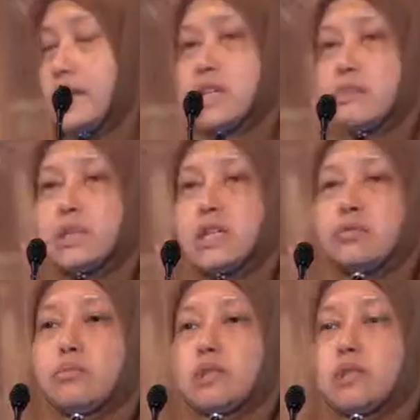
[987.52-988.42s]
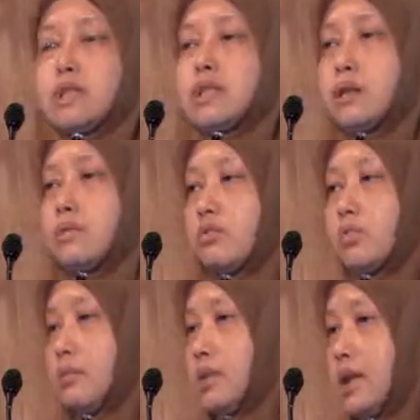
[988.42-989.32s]
the expertise from certain types of
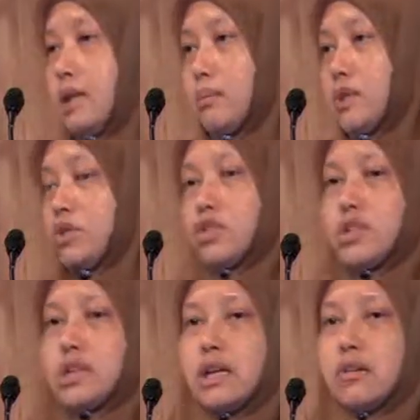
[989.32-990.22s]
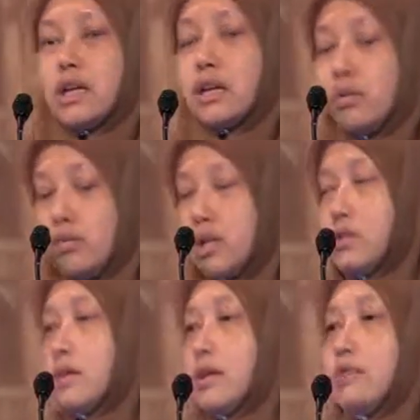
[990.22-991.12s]
people, like I mentioned just now, including
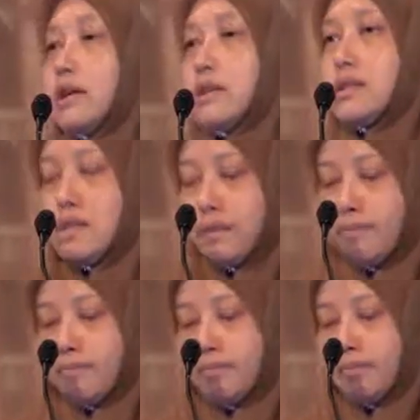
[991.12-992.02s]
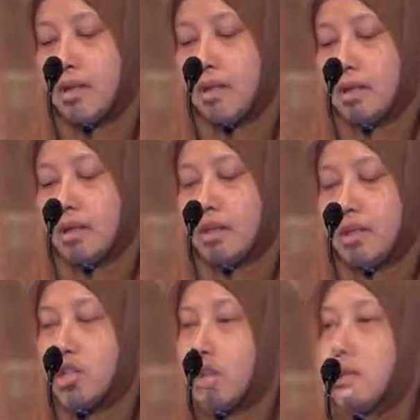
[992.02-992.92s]
Sharia advisors.
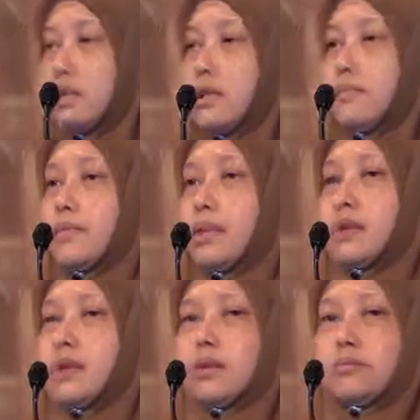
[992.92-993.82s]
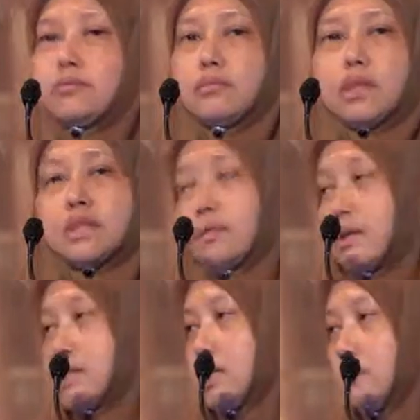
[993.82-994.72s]
Charity. They
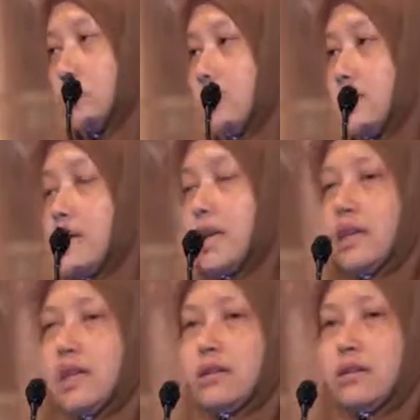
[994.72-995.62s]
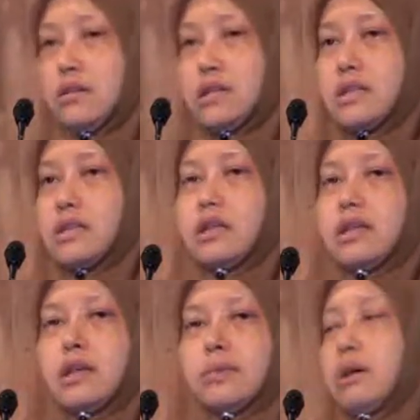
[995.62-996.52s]
sometimes come to us saying that this is
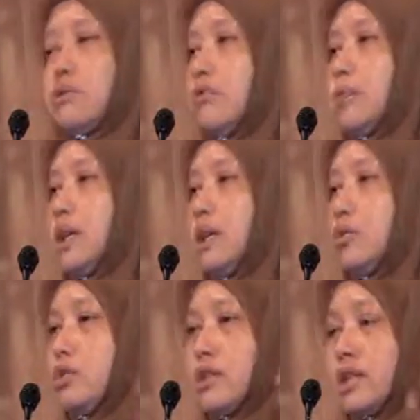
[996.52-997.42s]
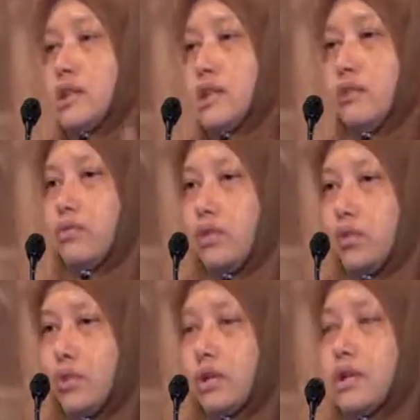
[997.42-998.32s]
the amount of money I want to set aside
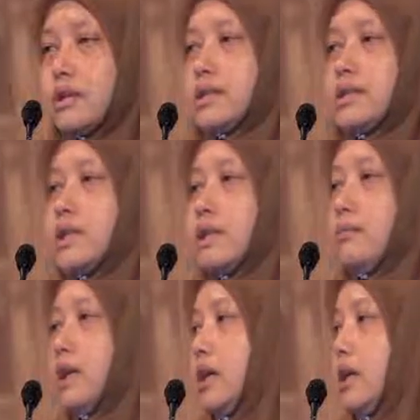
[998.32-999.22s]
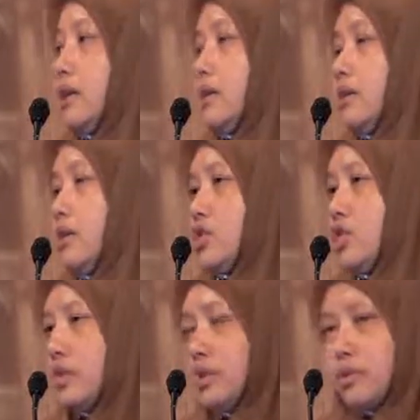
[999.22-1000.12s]
for setting up a
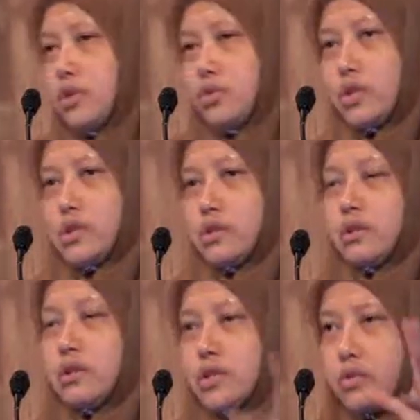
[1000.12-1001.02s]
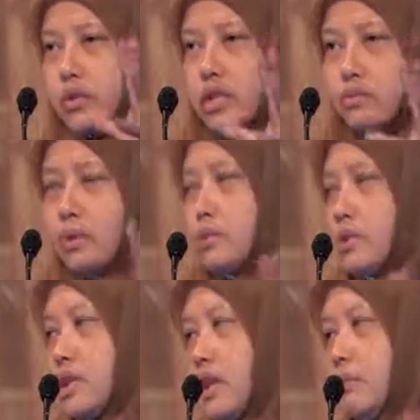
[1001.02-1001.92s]
charitable trust, just for this
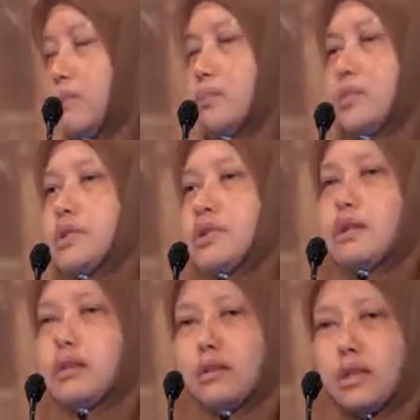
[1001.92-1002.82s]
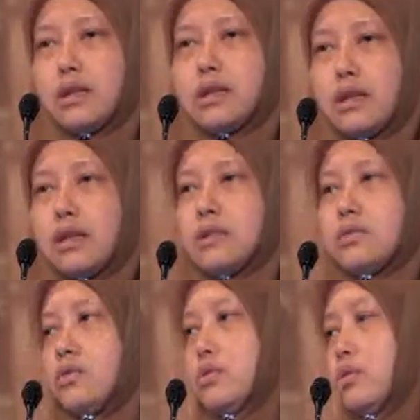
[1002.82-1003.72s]
purpose and that purpose, and they ask
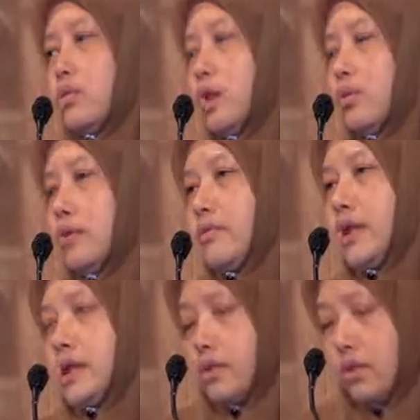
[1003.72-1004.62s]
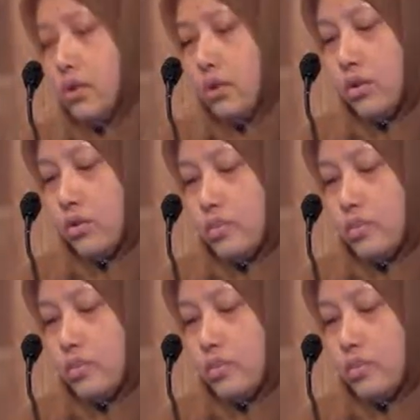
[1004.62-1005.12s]
for our advice on those